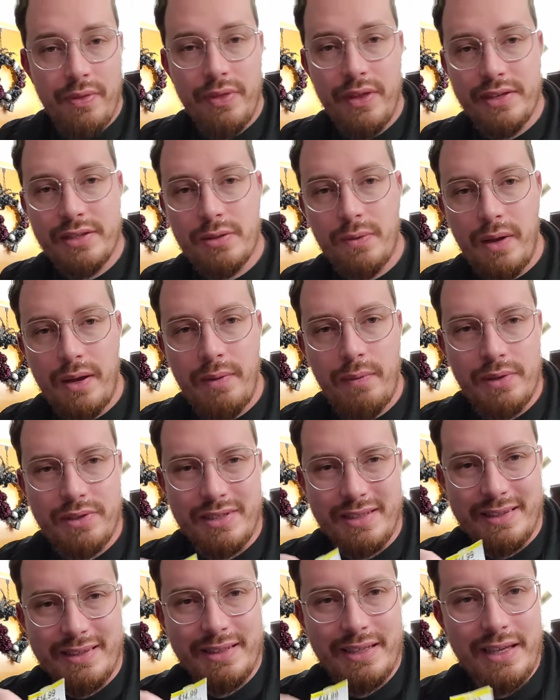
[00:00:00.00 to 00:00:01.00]
This one was
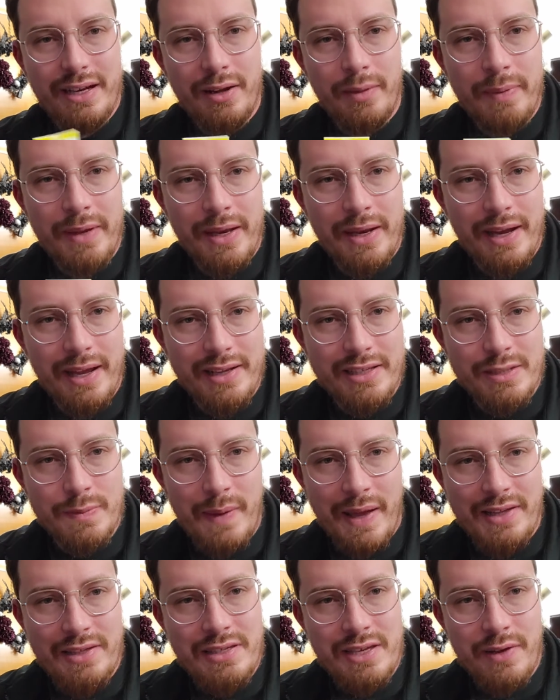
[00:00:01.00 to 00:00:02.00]
a little bit
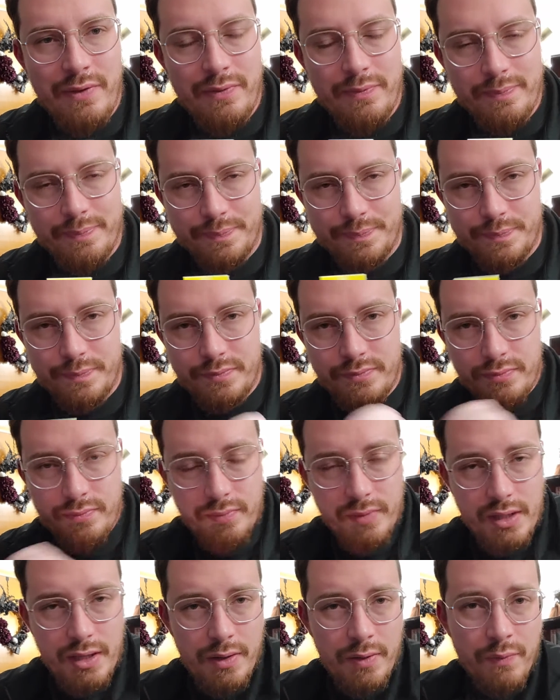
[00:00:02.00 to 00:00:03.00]
expensive,
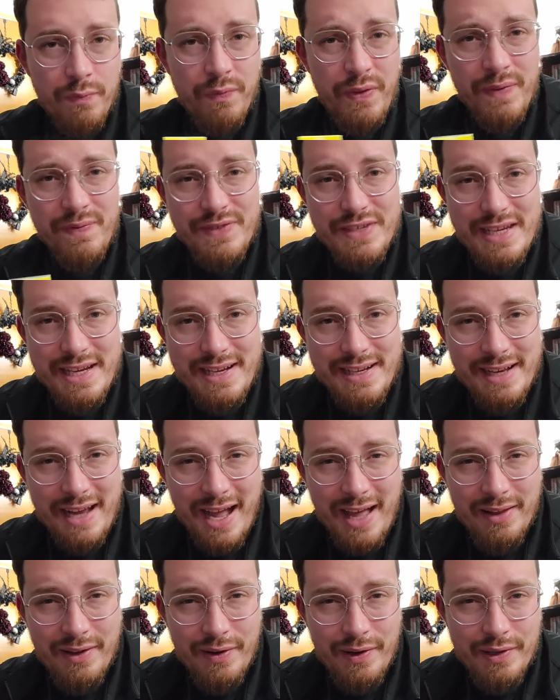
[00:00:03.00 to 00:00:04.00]

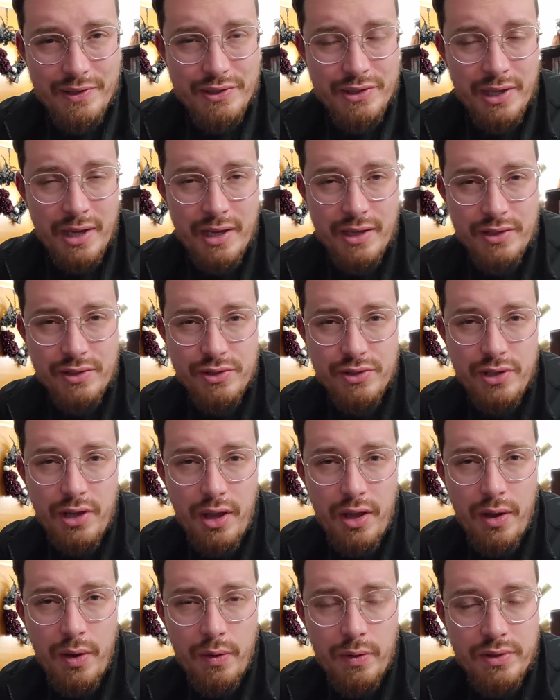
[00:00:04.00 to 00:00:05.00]
$15,
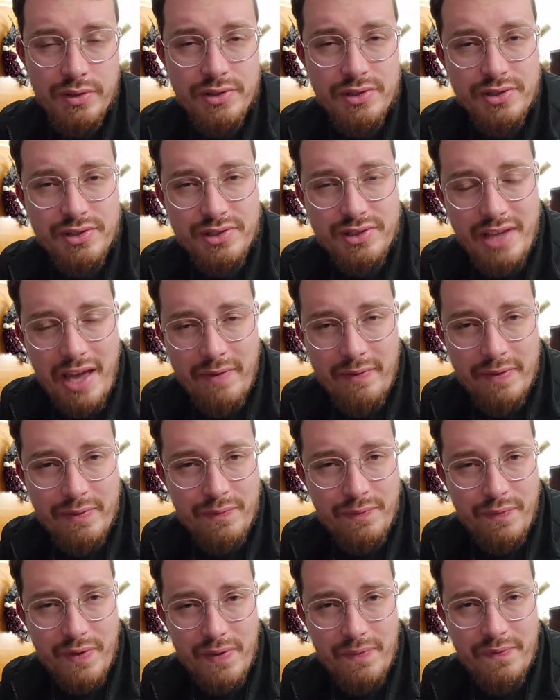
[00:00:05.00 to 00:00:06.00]
so
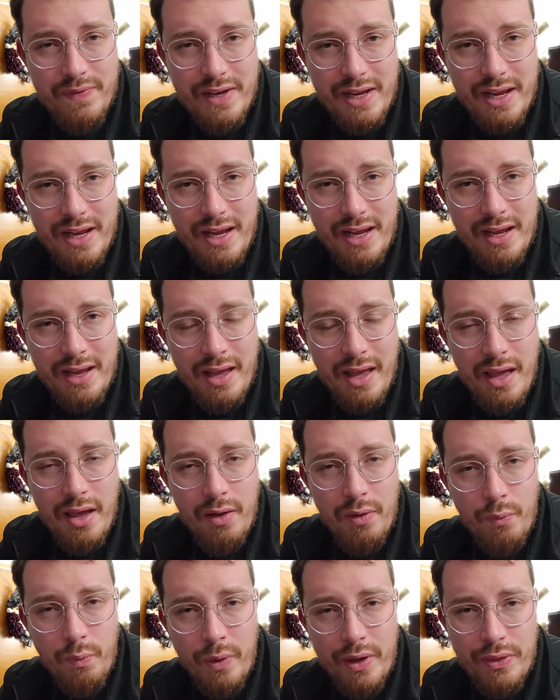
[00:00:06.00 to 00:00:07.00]
$7.50
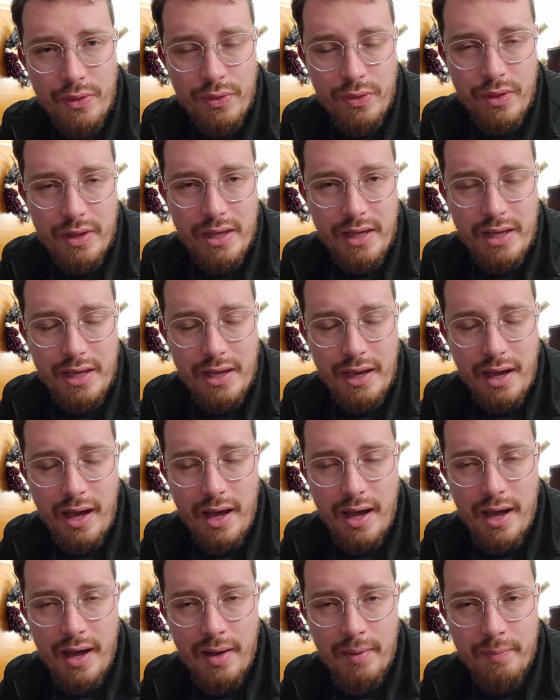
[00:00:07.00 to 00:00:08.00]
with the
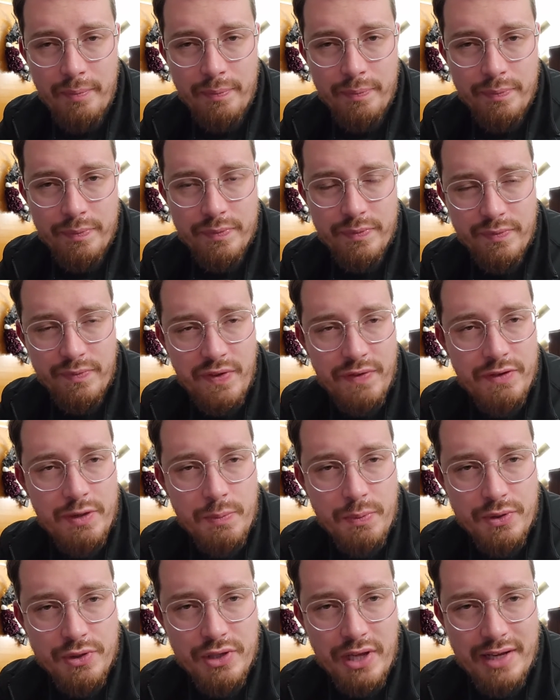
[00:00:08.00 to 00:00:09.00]

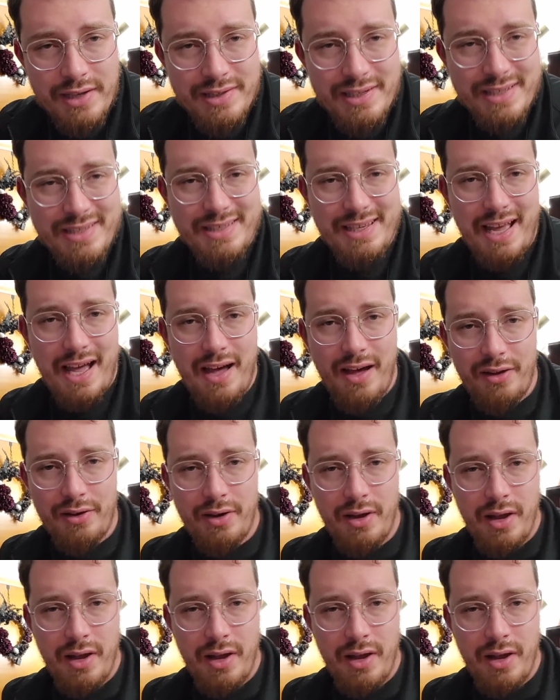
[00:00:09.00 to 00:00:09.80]
50% discount.